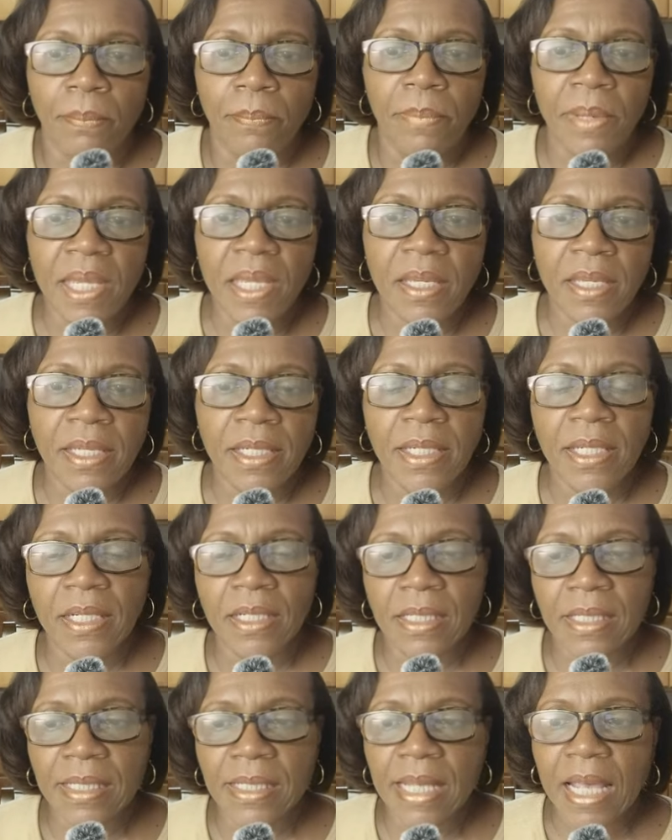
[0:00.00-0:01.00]
Be it
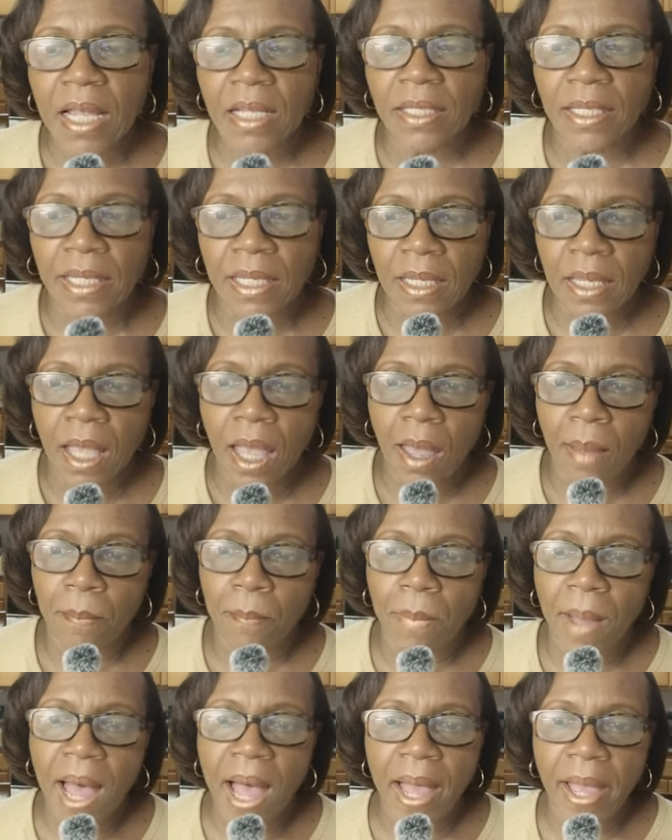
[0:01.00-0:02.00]
in selling,
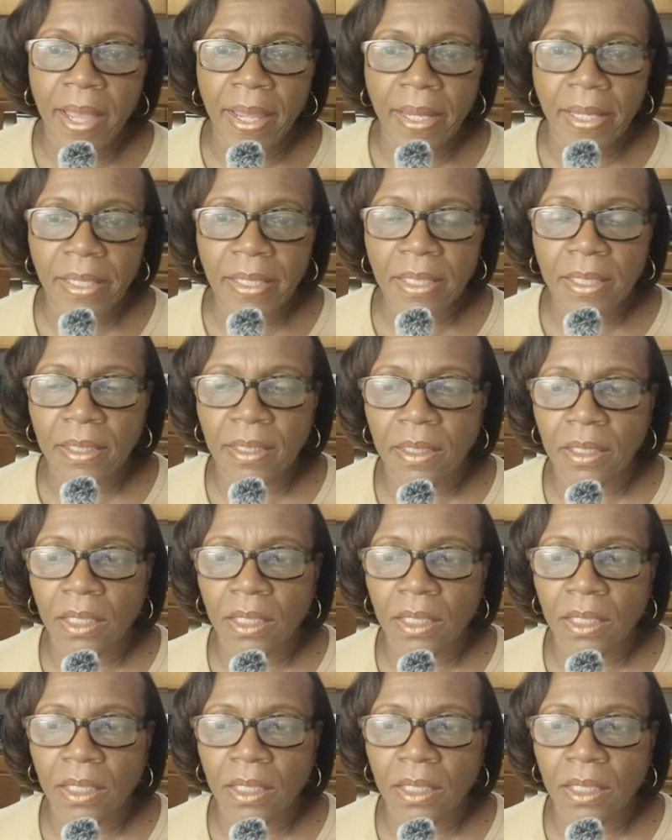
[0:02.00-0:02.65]
buying